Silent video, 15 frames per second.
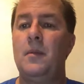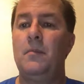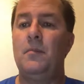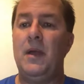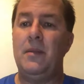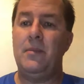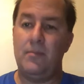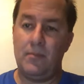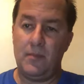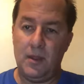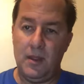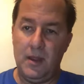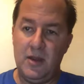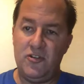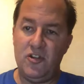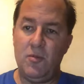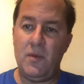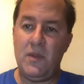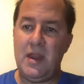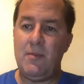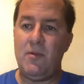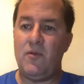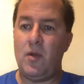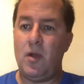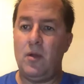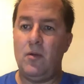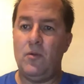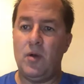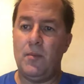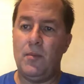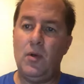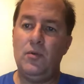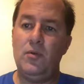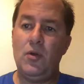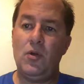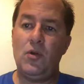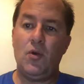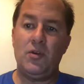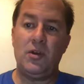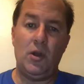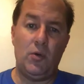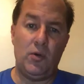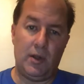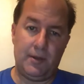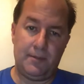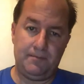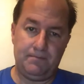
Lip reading: But a gentleman by the name of Ramon Corteluna,